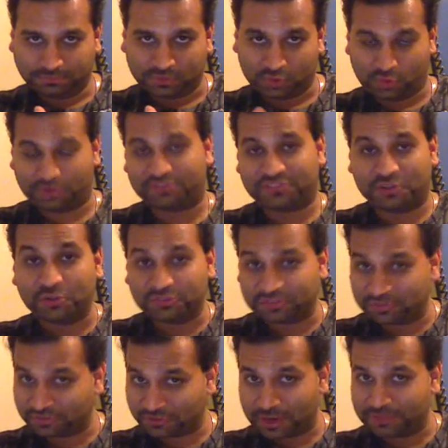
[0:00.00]
who are still
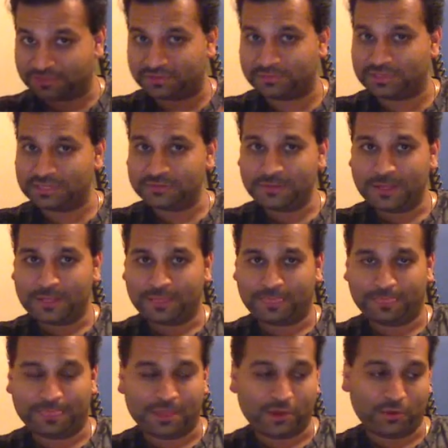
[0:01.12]
subscribed to me,
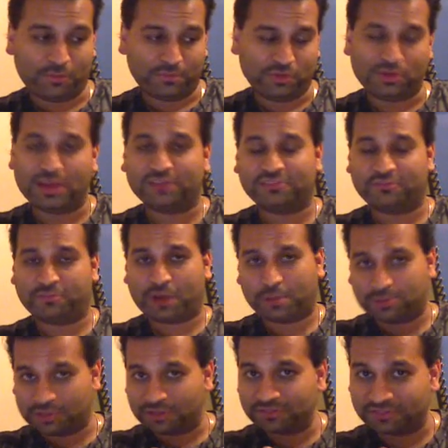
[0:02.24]
though you guys are
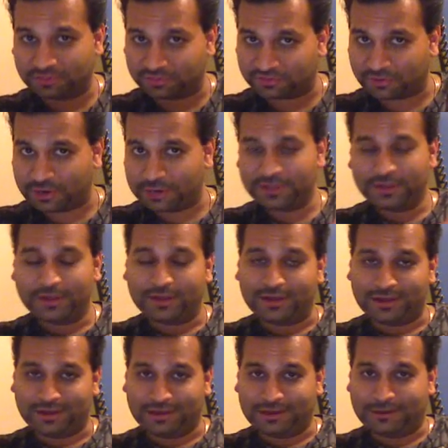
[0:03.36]
probably unsubscribed,
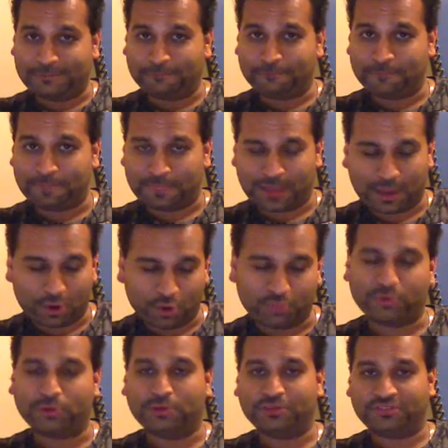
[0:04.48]
uh, I hope
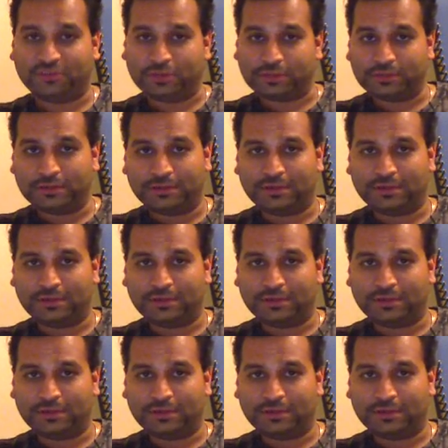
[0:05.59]
you are listening.